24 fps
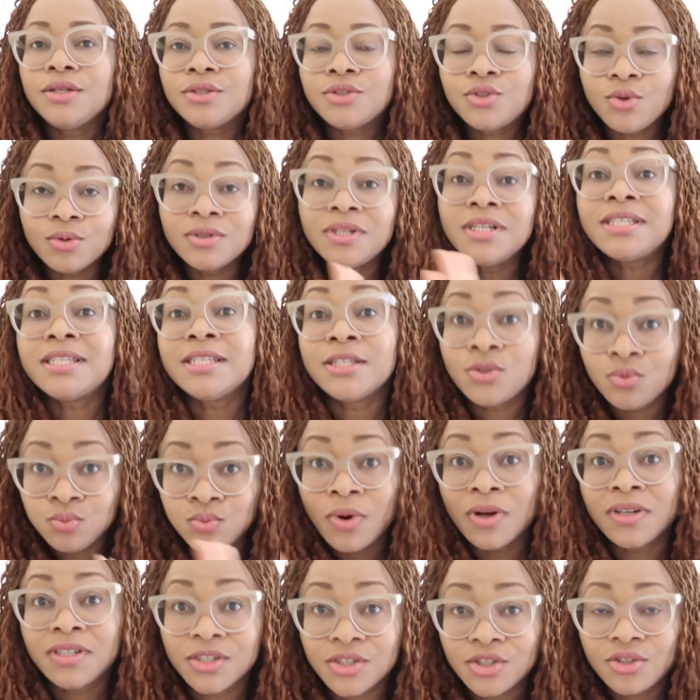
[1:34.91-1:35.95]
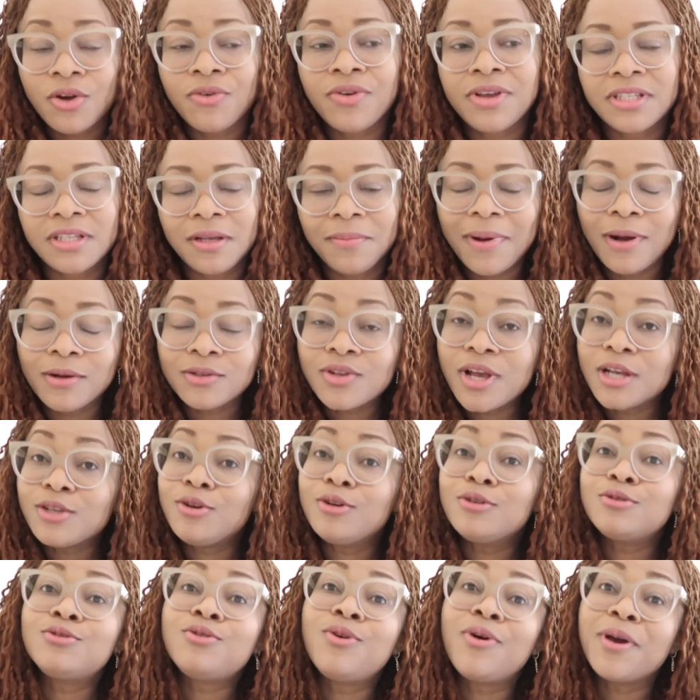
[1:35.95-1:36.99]
so this is what the story is about. So I
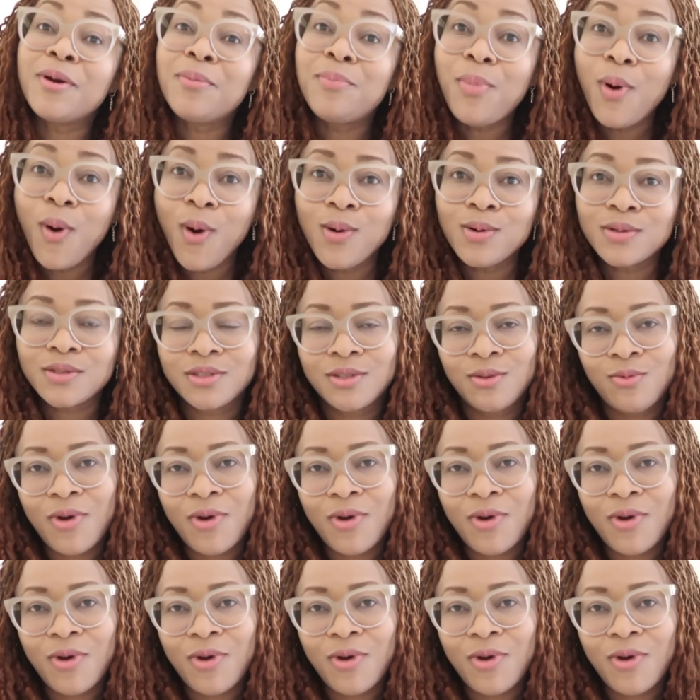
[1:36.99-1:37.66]
just saw a post the